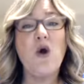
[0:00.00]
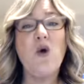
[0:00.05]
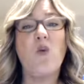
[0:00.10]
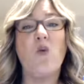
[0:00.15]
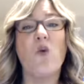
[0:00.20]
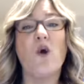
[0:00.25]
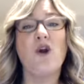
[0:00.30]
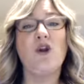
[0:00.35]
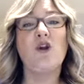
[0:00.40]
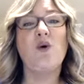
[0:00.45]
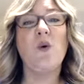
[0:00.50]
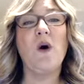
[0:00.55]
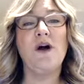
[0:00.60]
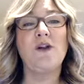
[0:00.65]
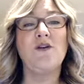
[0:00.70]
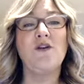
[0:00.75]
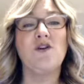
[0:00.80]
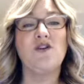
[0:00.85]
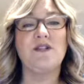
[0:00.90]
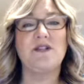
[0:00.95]
where you
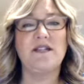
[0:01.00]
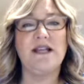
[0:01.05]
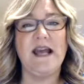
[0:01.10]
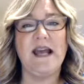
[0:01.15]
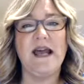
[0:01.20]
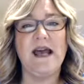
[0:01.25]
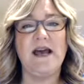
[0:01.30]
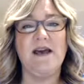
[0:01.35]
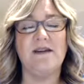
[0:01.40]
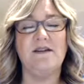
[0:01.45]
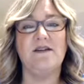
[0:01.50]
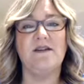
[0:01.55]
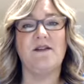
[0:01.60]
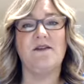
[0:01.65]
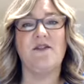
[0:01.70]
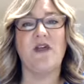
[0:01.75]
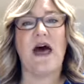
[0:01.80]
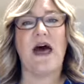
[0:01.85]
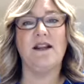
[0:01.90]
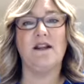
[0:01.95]
understand
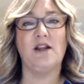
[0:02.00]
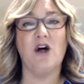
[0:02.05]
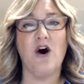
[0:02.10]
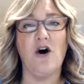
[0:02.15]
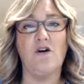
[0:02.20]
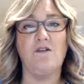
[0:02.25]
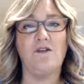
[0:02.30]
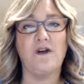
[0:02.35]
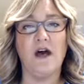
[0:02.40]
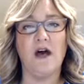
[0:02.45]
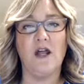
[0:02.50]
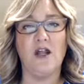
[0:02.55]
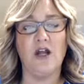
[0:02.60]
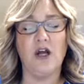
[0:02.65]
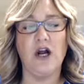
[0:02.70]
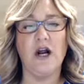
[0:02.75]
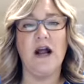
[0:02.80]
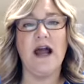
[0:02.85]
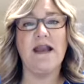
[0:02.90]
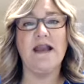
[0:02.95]
that law of
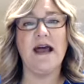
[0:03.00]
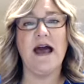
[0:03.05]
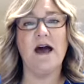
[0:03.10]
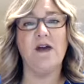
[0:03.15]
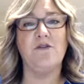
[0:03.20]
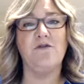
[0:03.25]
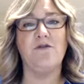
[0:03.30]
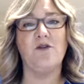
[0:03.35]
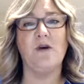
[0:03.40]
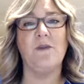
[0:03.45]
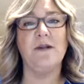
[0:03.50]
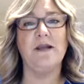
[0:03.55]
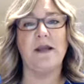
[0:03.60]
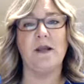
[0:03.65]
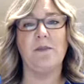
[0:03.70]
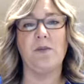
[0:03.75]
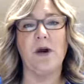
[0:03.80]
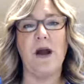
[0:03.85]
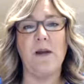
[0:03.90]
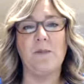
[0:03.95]
color and how to
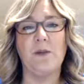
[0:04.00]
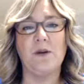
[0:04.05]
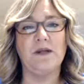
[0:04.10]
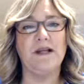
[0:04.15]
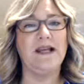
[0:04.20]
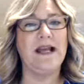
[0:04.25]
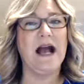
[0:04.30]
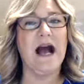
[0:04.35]
formulate properly.